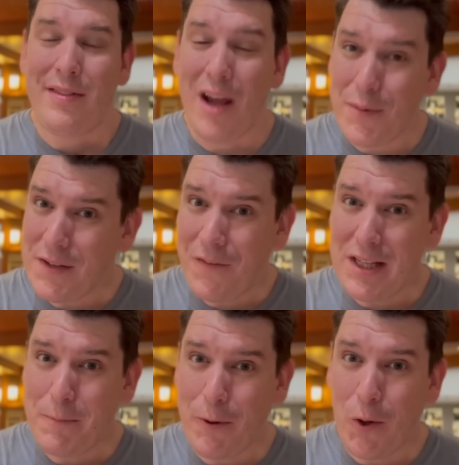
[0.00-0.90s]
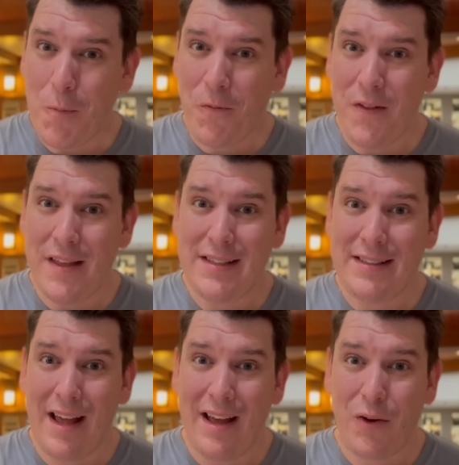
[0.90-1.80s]
There was a Facebook group for
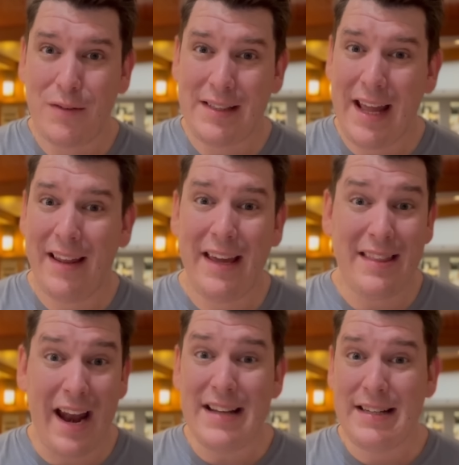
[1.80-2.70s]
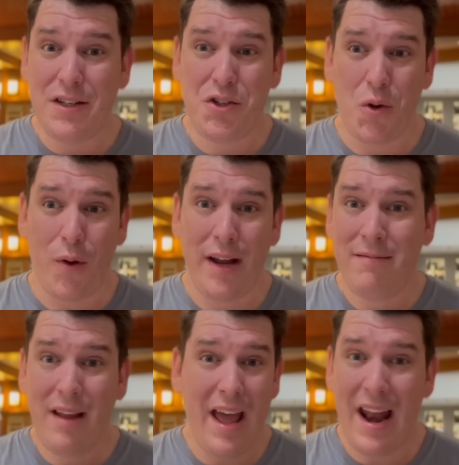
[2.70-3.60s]
this sailing that I did join,